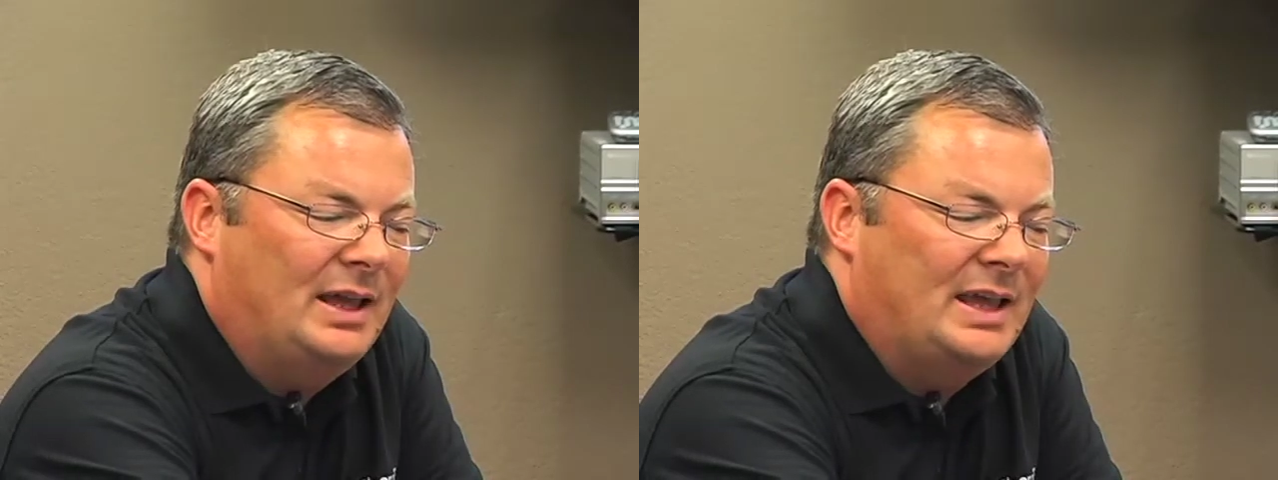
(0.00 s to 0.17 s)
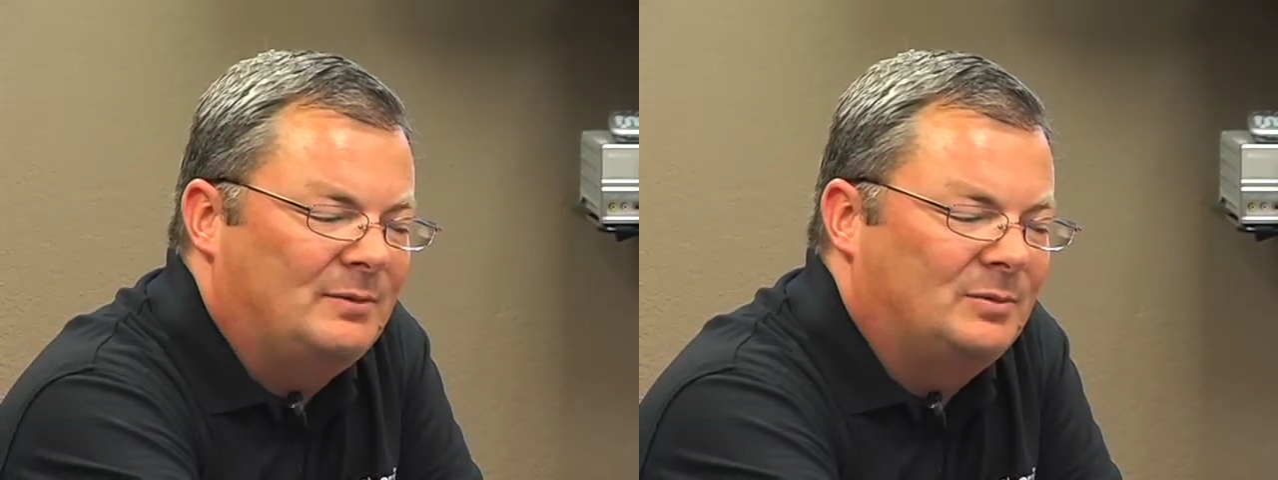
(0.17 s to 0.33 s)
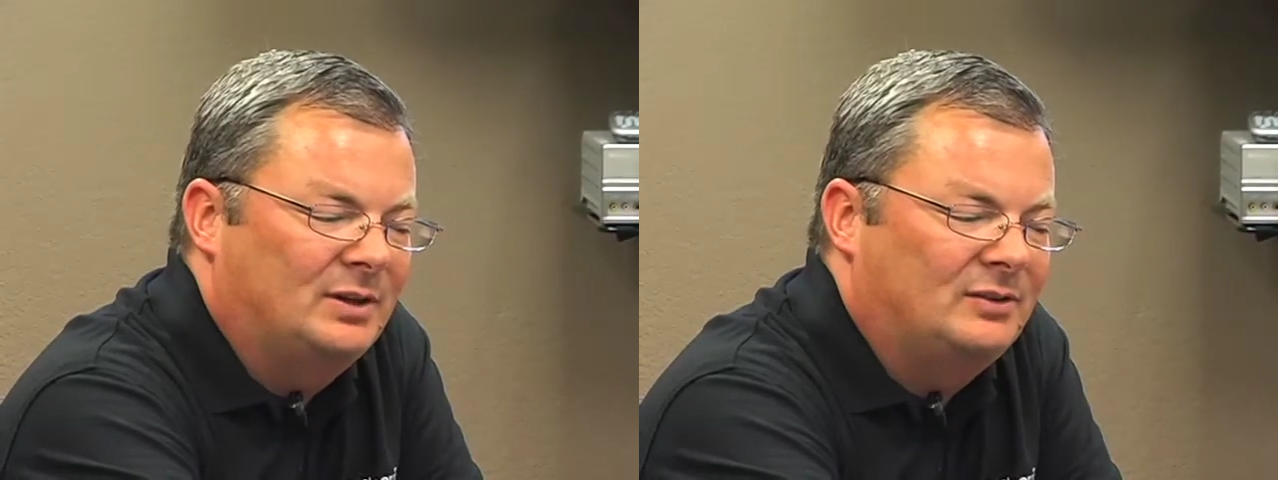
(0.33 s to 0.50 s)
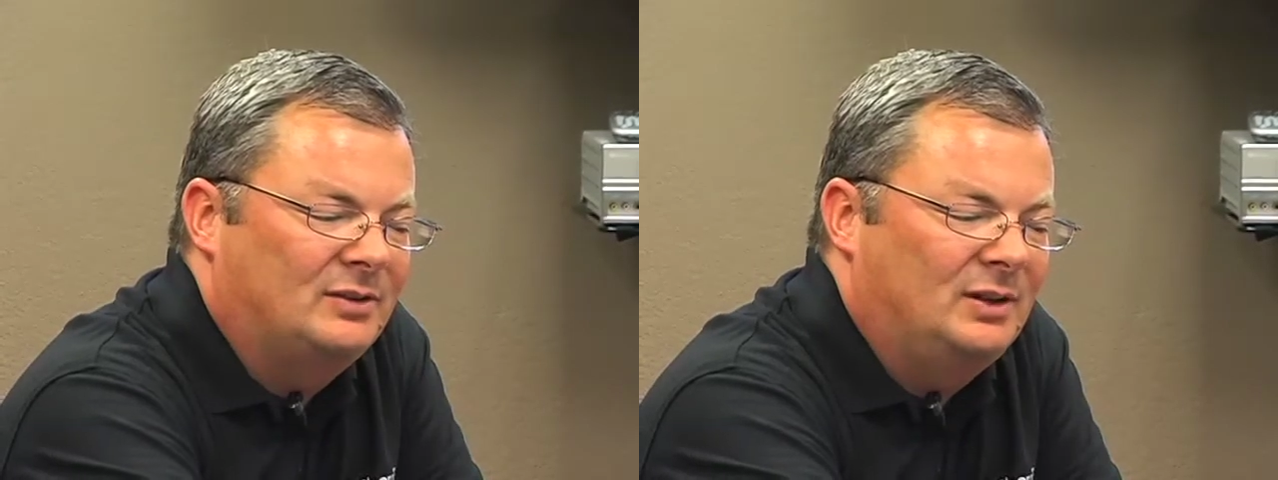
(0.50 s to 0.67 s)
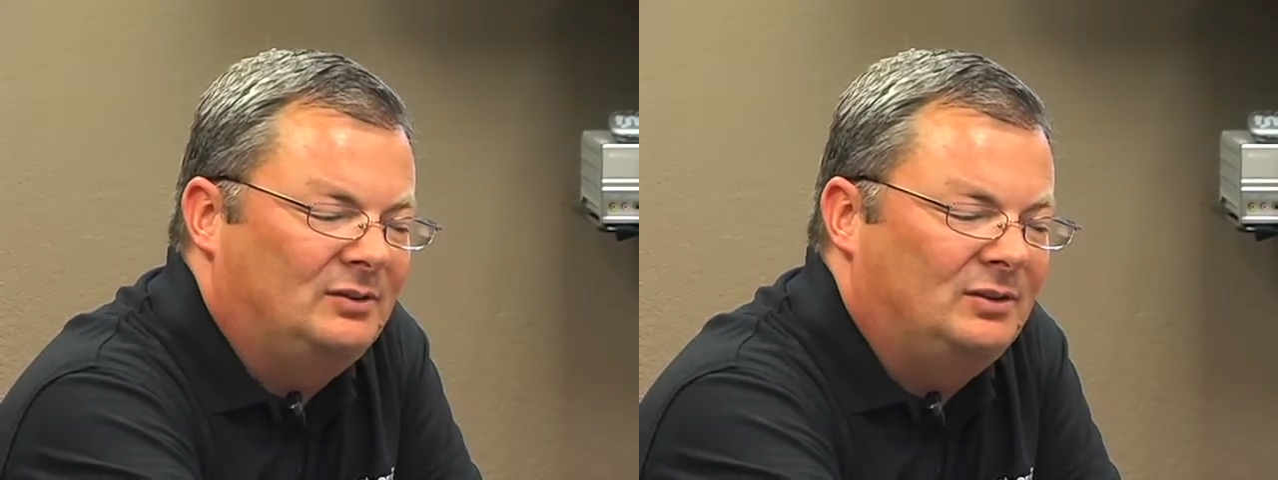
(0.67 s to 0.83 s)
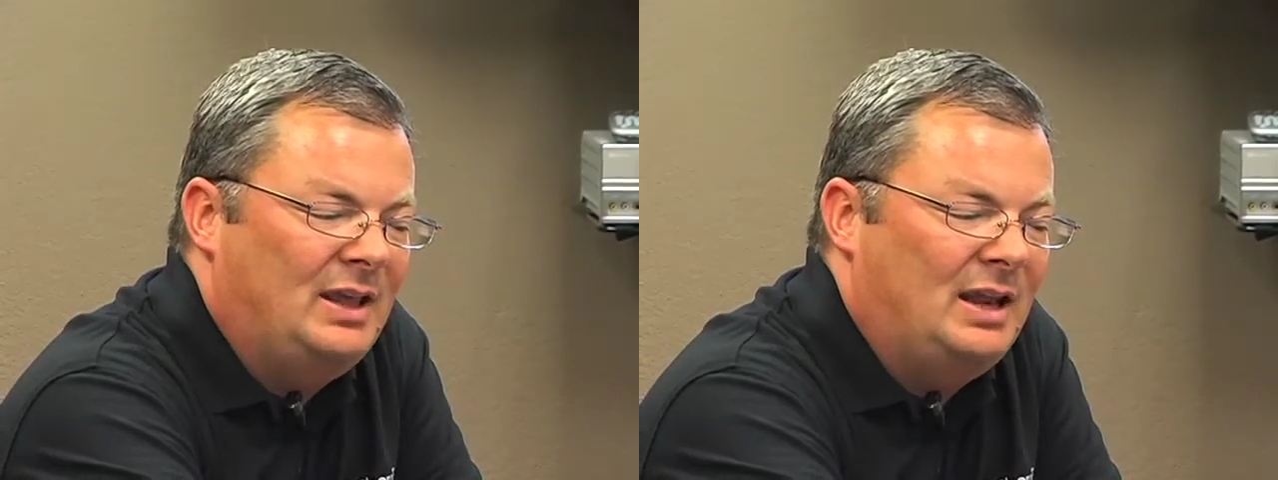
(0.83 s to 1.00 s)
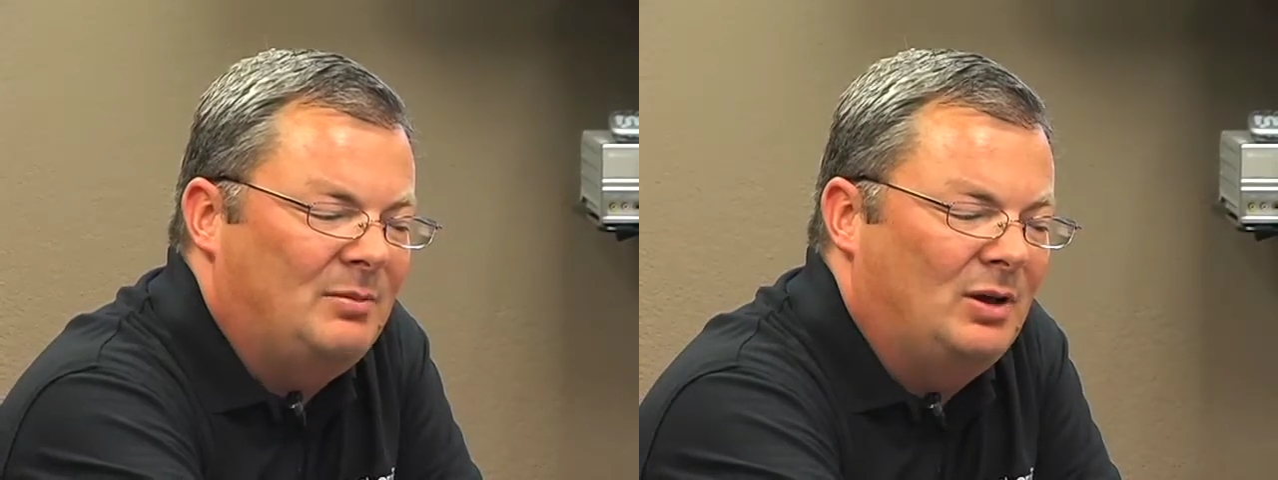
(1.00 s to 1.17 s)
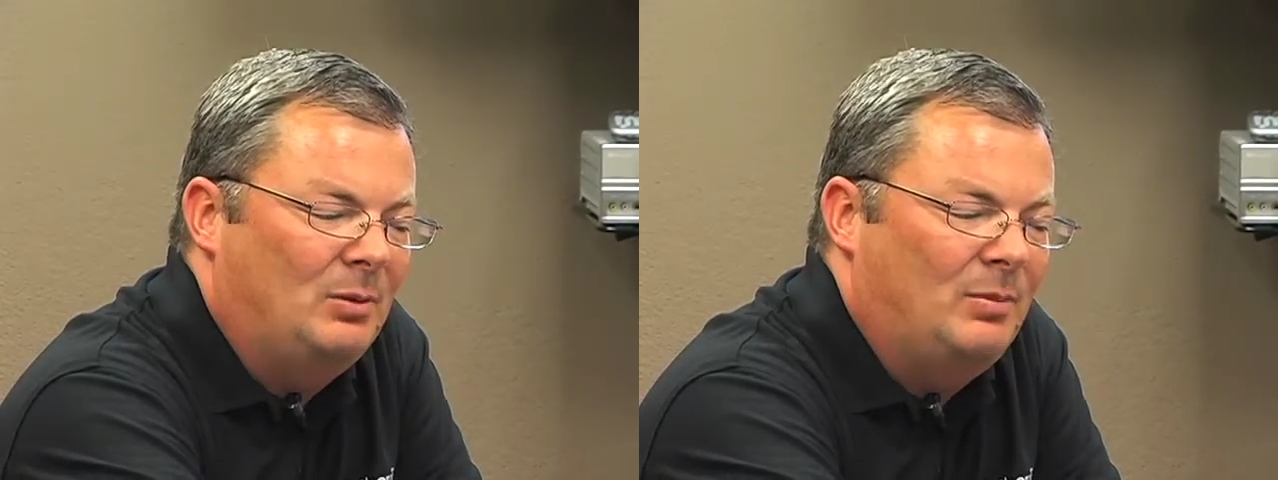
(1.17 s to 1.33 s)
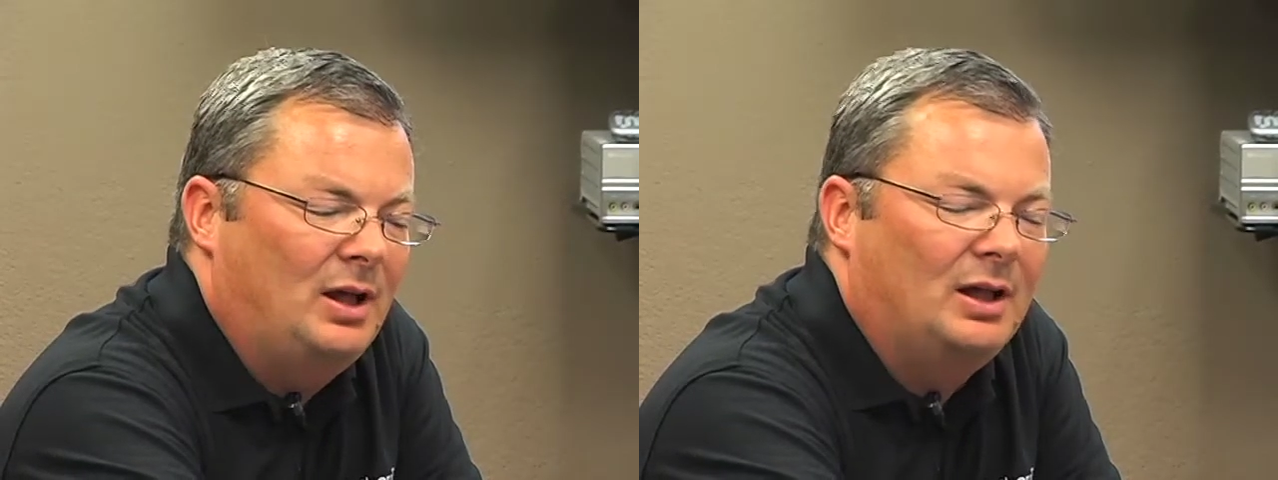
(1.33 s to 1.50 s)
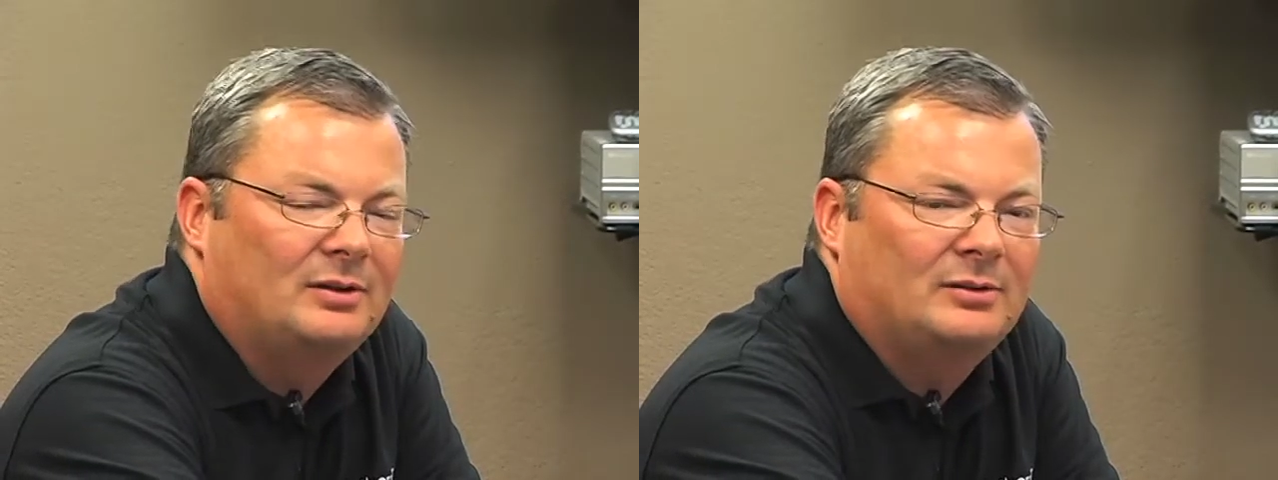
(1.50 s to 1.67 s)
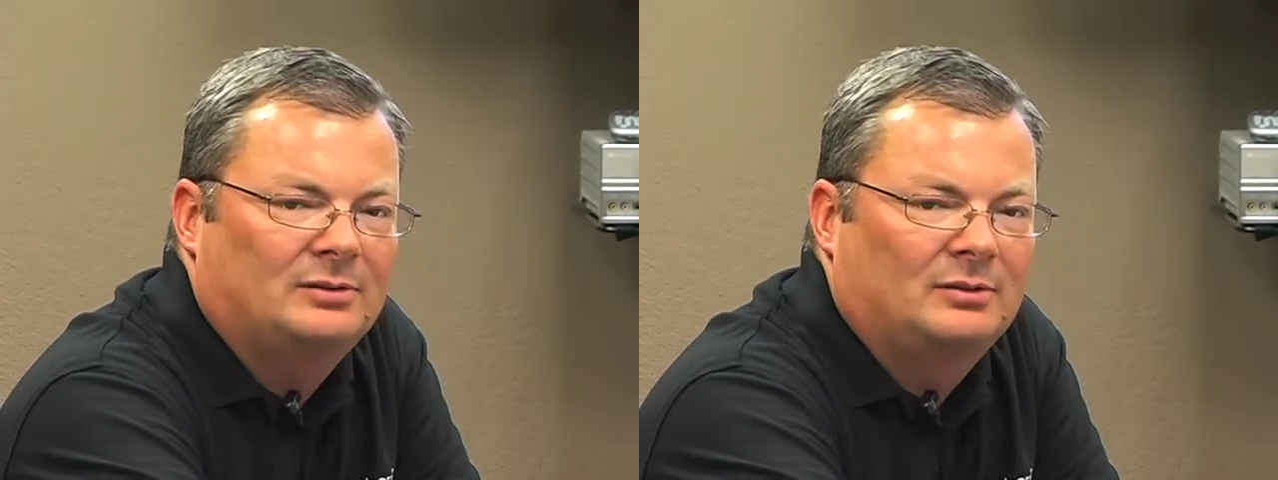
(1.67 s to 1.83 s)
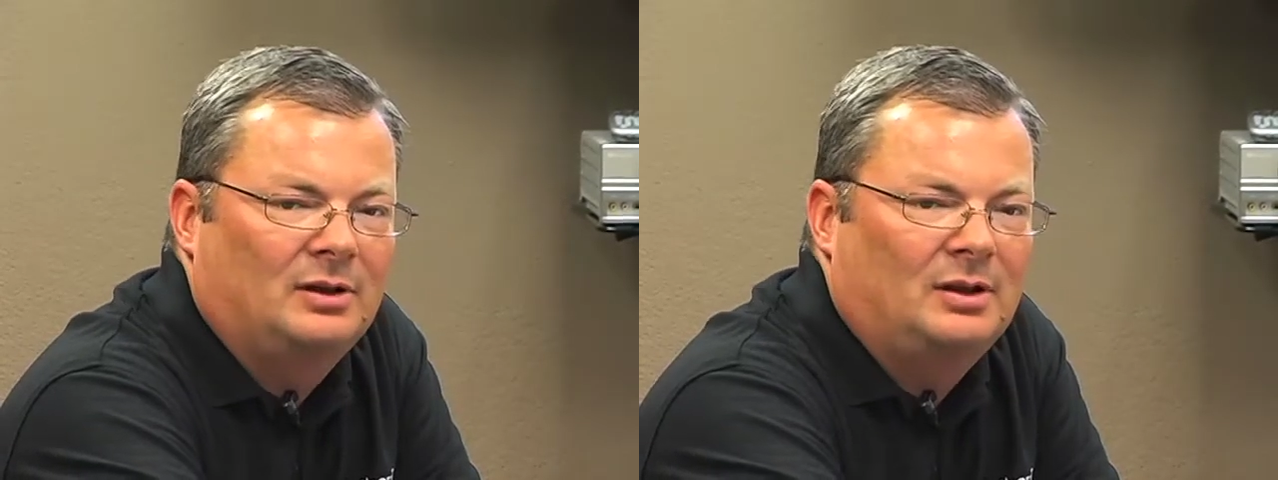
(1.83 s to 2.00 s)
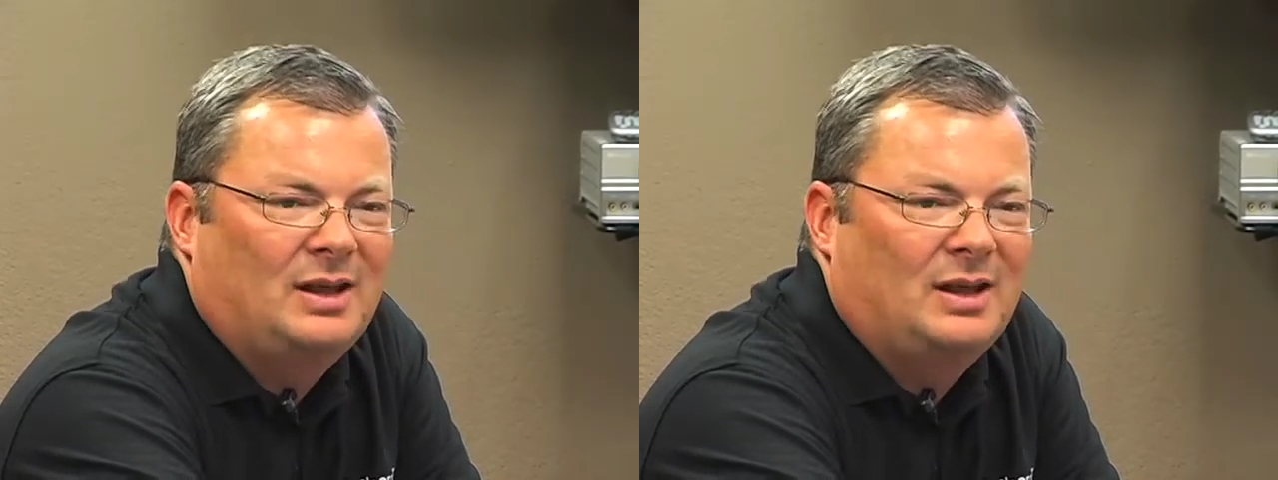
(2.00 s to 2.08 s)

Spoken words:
I gave them an extension and a mailbox.